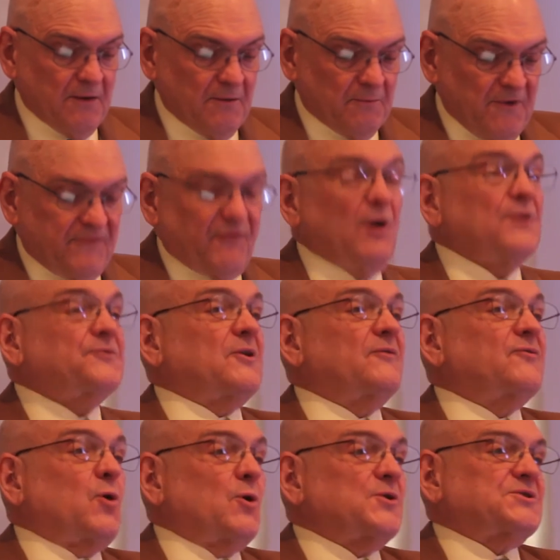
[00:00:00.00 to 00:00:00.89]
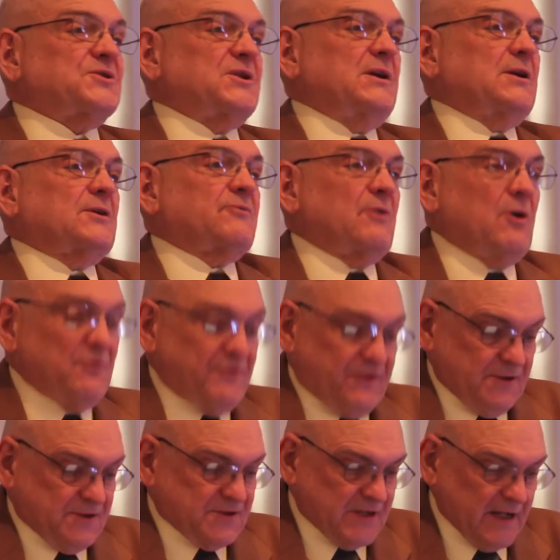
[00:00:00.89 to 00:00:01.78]
We've also, of course, seen a
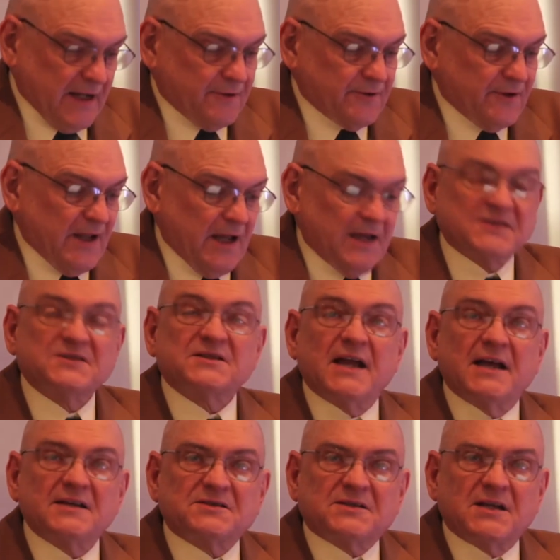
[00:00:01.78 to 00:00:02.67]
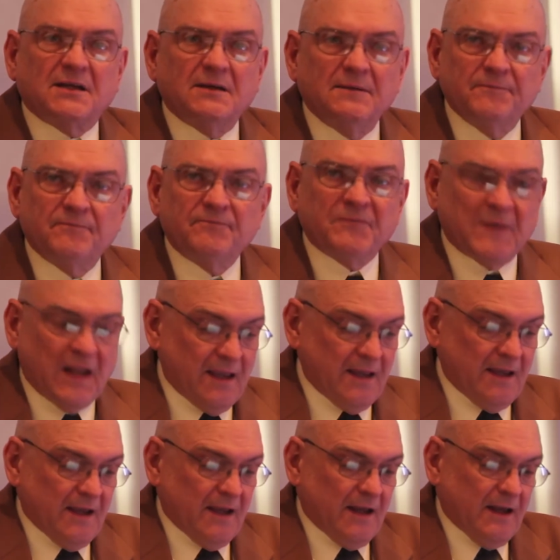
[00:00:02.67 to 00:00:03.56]
growth in standardized testing,
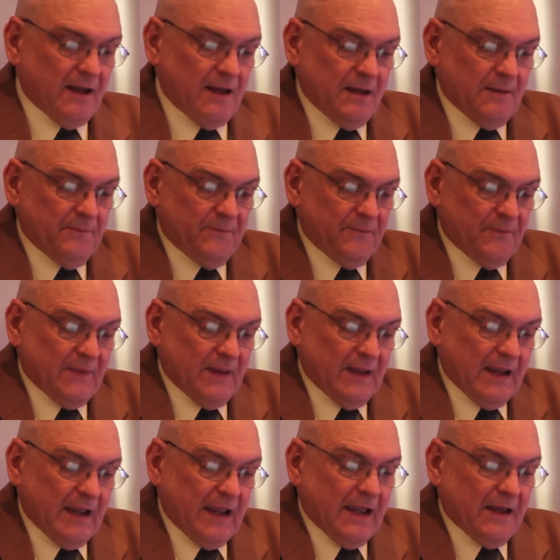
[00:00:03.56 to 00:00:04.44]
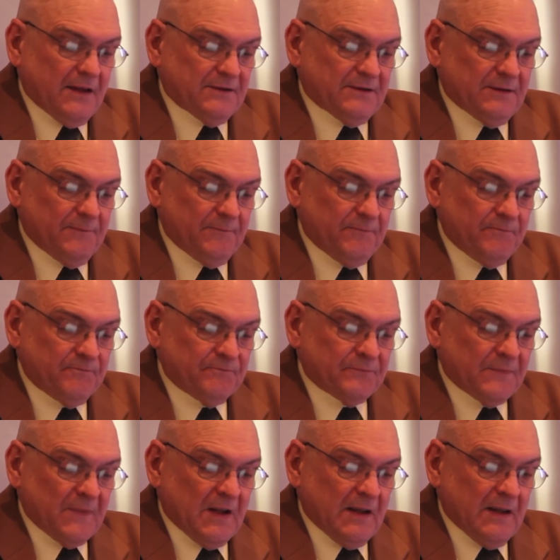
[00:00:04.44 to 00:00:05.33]
um, and
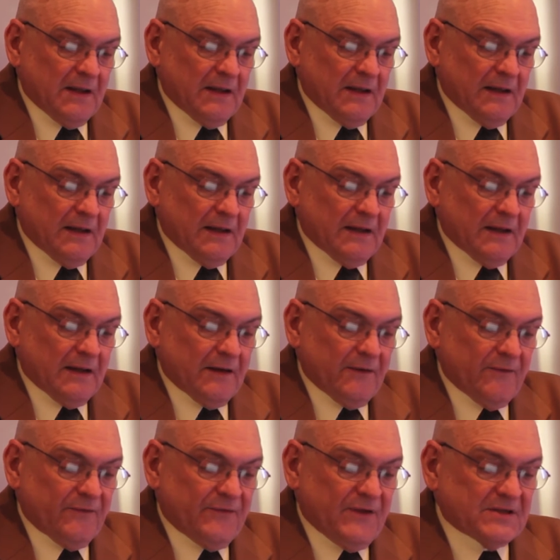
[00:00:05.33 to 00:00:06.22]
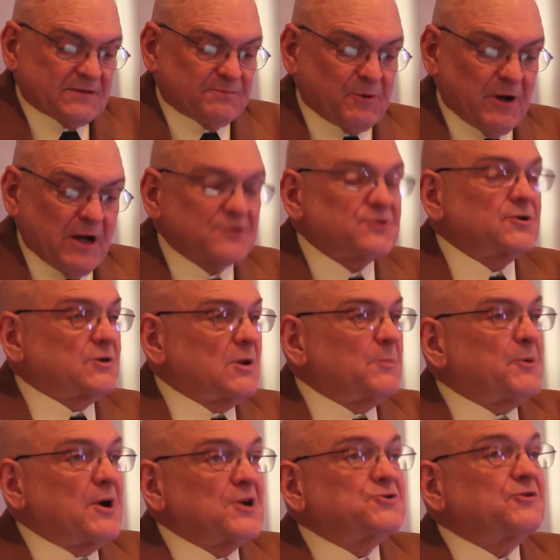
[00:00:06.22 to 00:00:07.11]
this pressure,
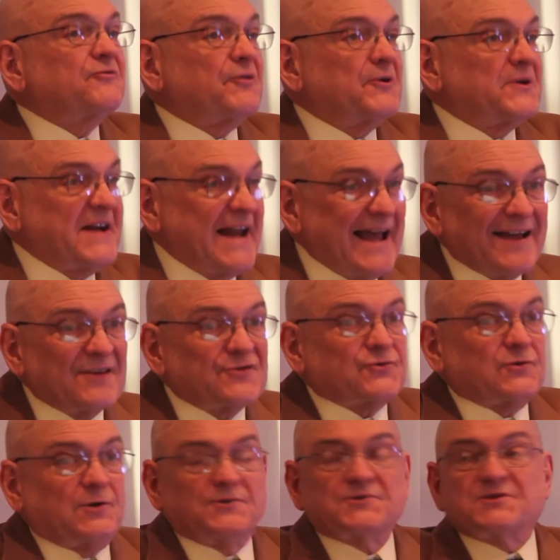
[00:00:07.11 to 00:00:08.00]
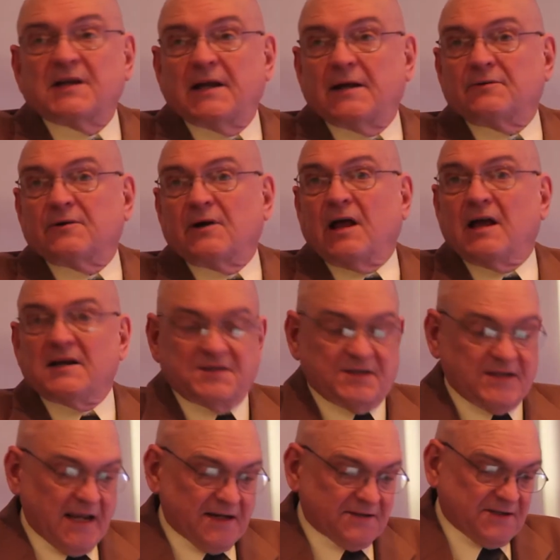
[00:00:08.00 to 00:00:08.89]
the pressure for national
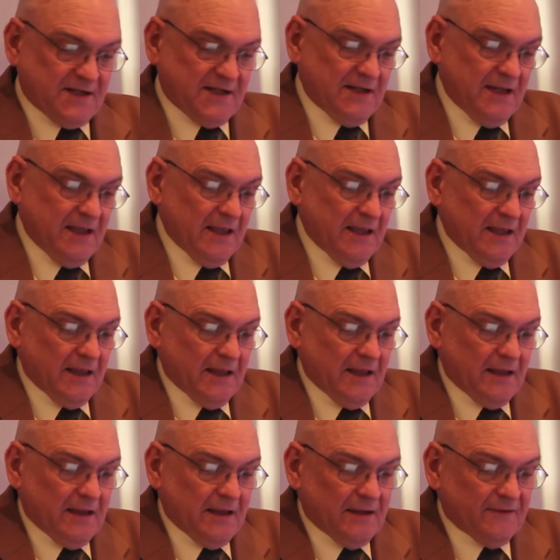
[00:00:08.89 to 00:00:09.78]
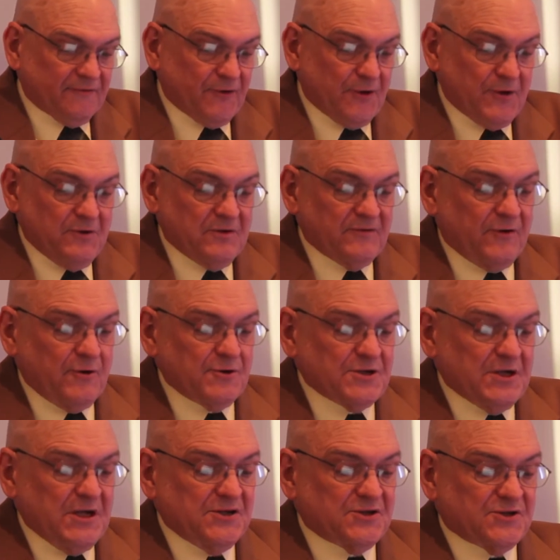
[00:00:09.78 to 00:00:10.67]
standardized testing uh, for
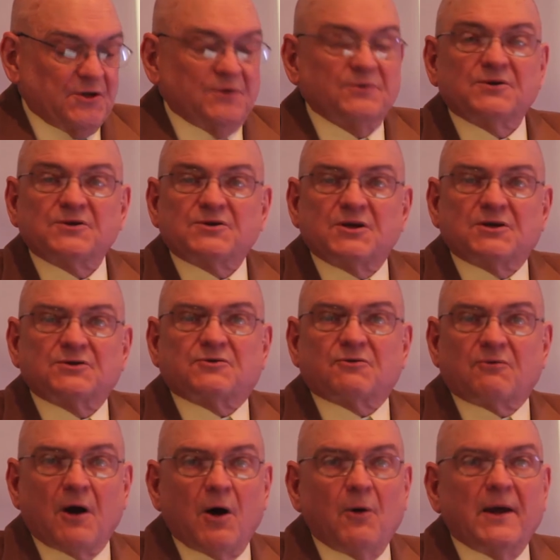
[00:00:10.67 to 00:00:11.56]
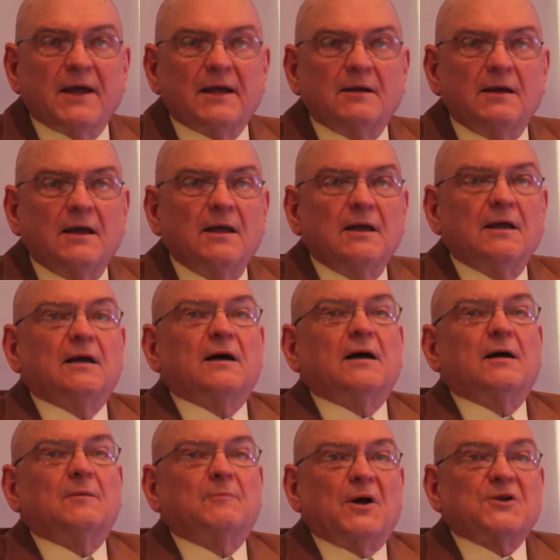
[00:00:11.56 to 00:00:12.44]
university students is growing,
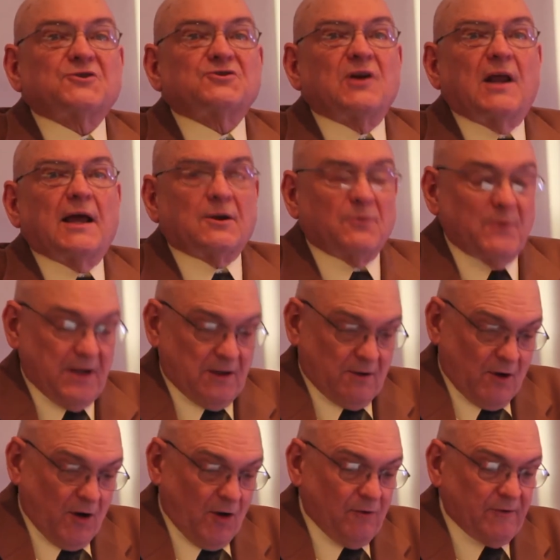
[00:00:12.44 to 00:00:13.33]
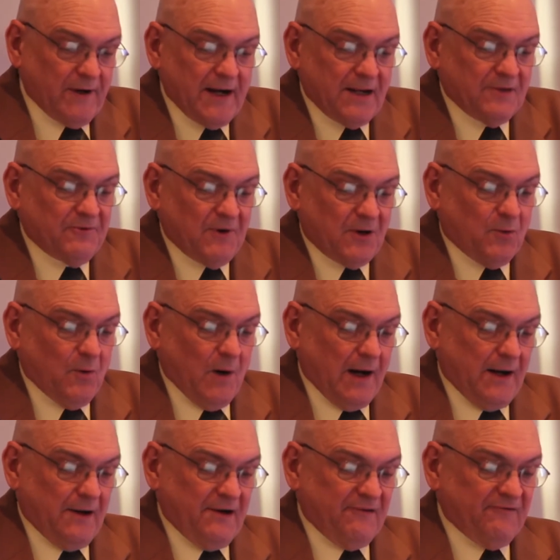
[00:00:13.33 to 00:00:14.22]
uh, much like we are already
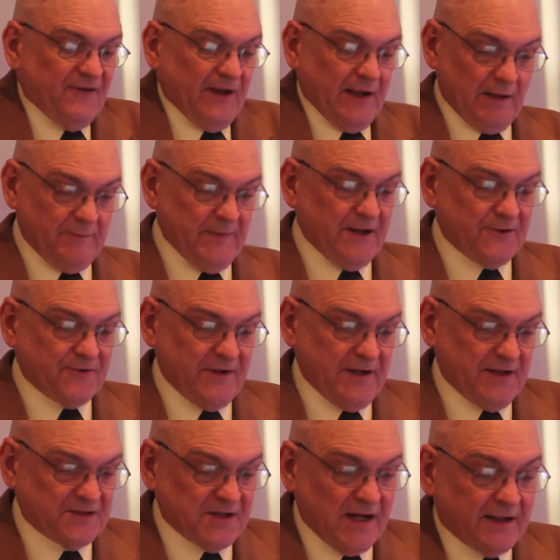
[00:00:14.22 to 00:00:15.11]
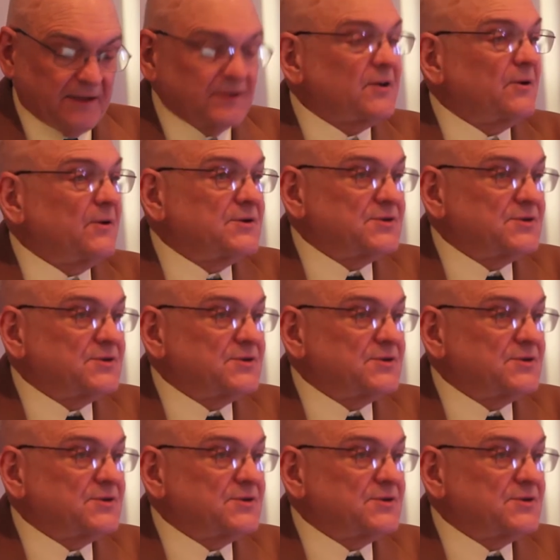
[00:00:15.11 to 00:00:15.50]
requiring for elementary and secondary